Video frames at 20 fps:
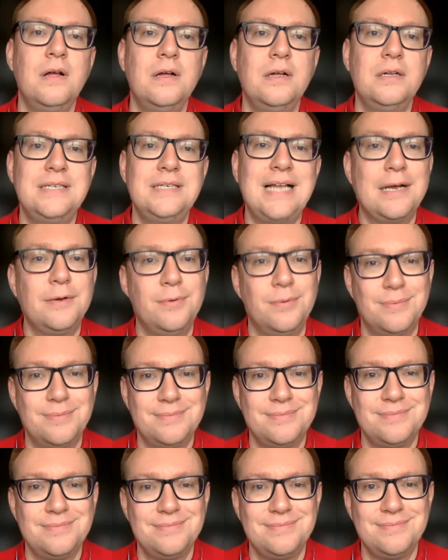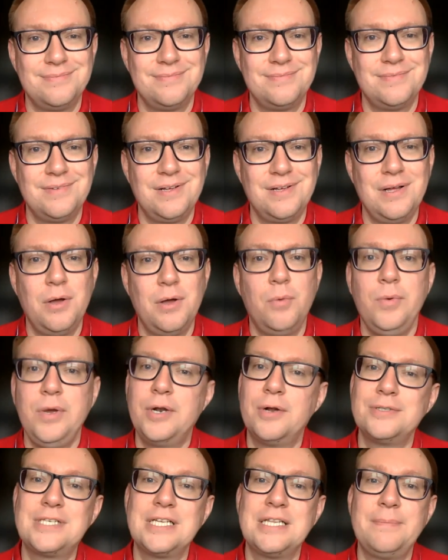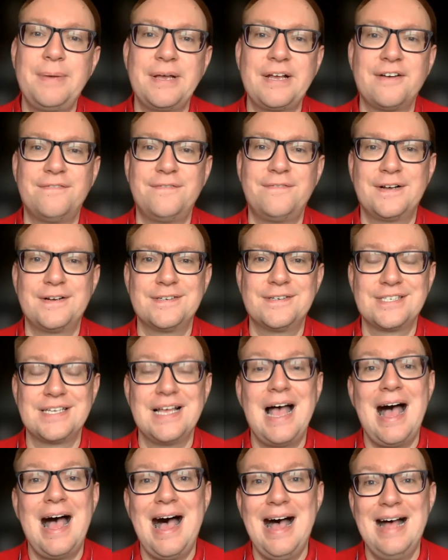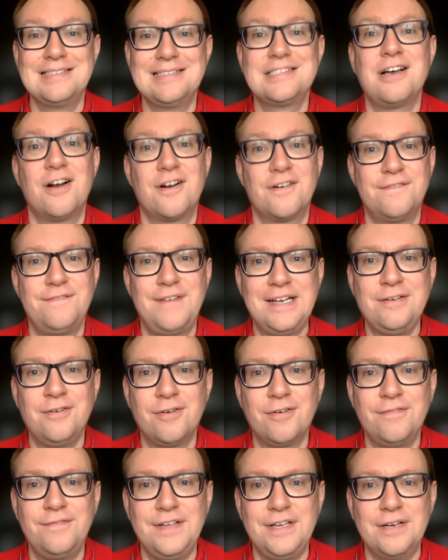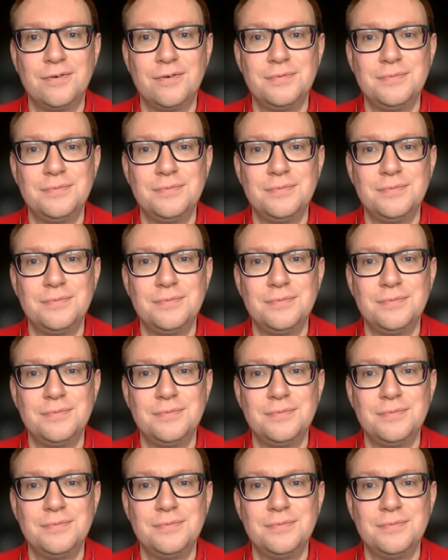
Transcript: Now, we're on to the bigger figures and our final reveal.